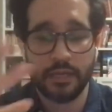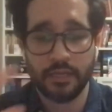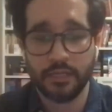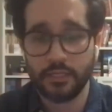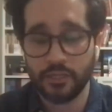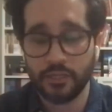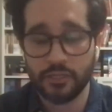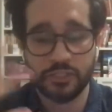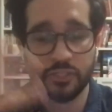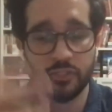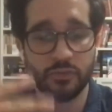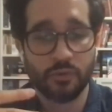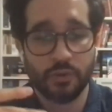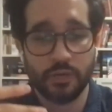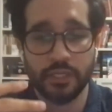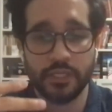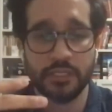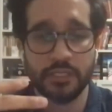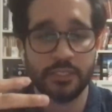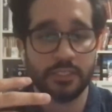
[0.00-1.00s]
their
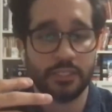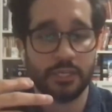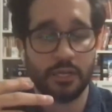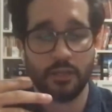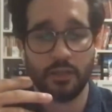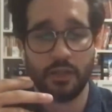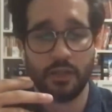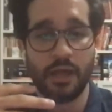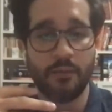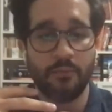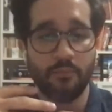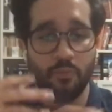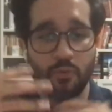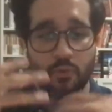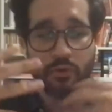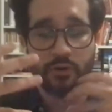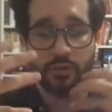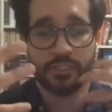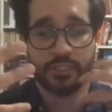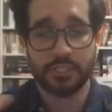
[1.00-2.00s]
story is a lot
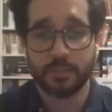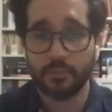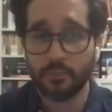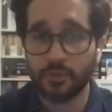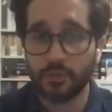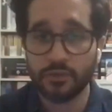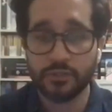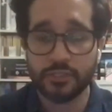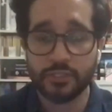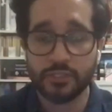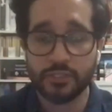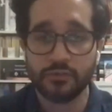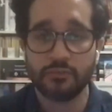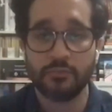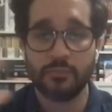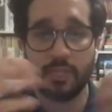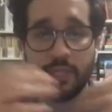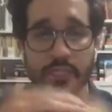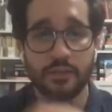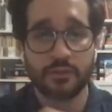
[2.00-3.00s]
more similar to
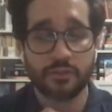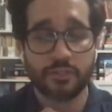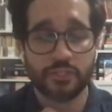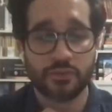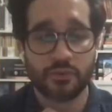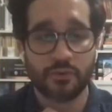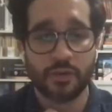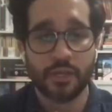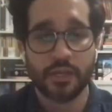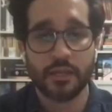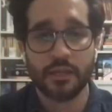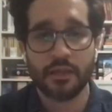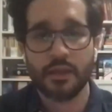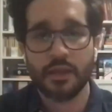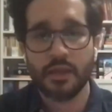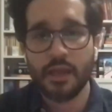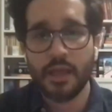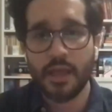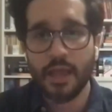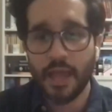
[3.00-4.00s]
Mateo's story.
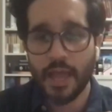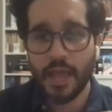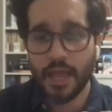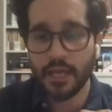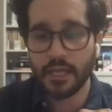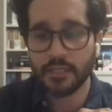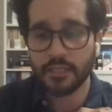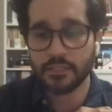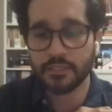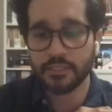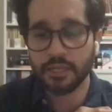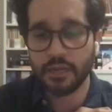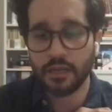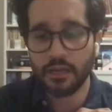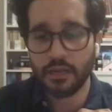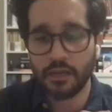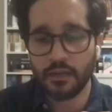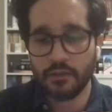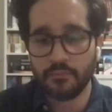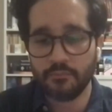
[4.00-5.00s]
And
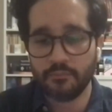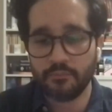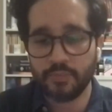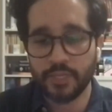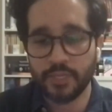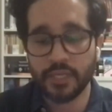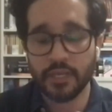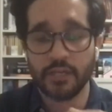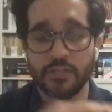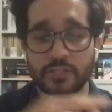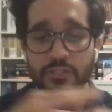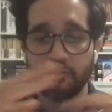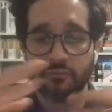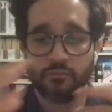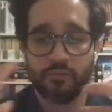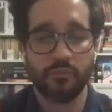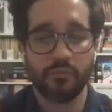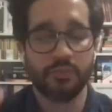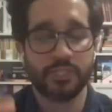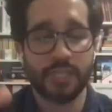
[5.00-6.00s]
because
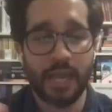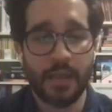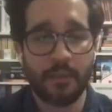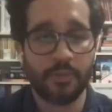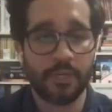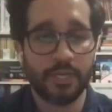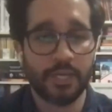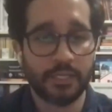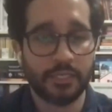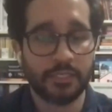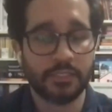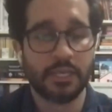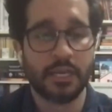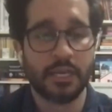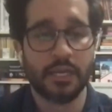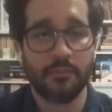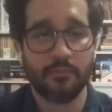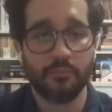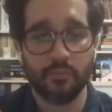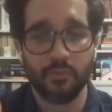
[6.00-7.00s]
of what was happening at the
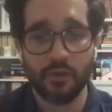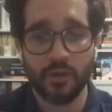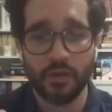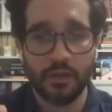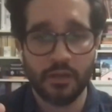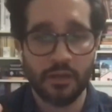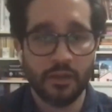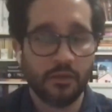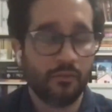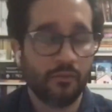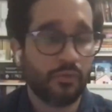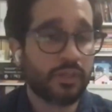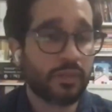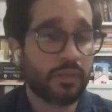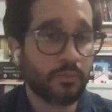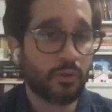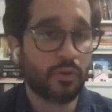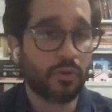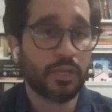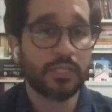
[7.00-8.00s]
time with
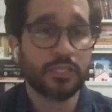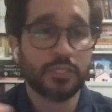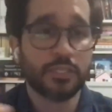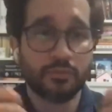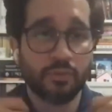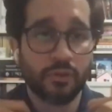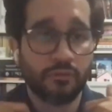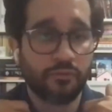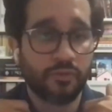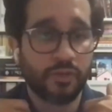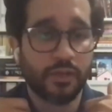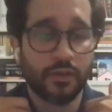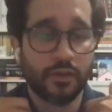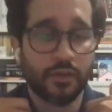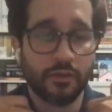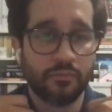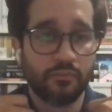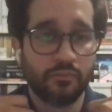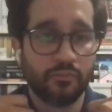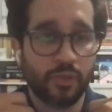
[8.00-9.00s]
immigration, we
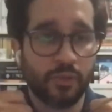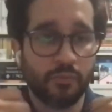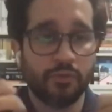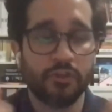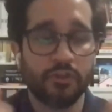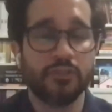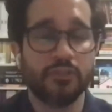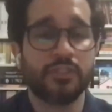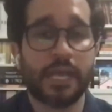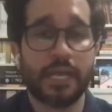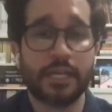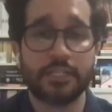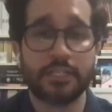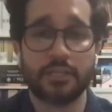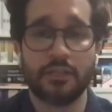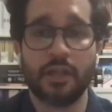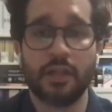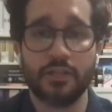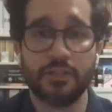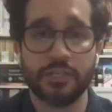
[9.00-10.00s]
figured we would use that as
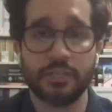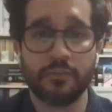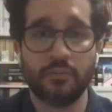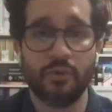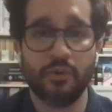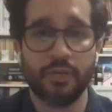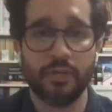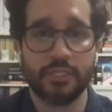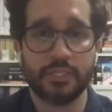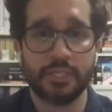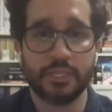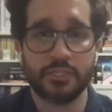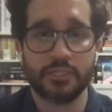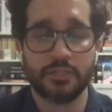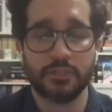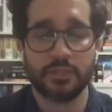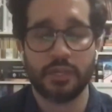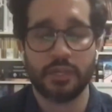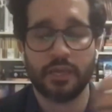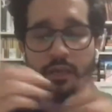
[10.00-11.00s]
a launching point,
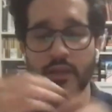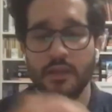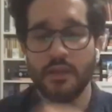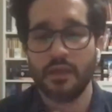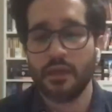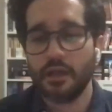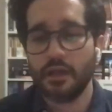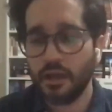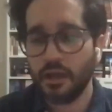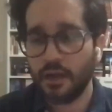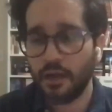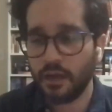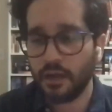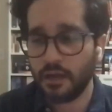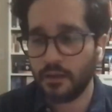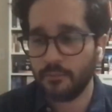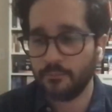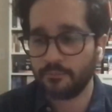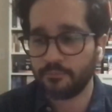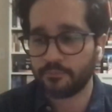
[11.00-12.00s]
essentially.
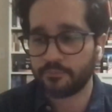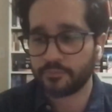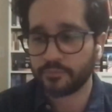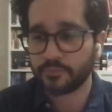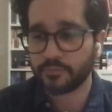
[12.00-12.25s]
And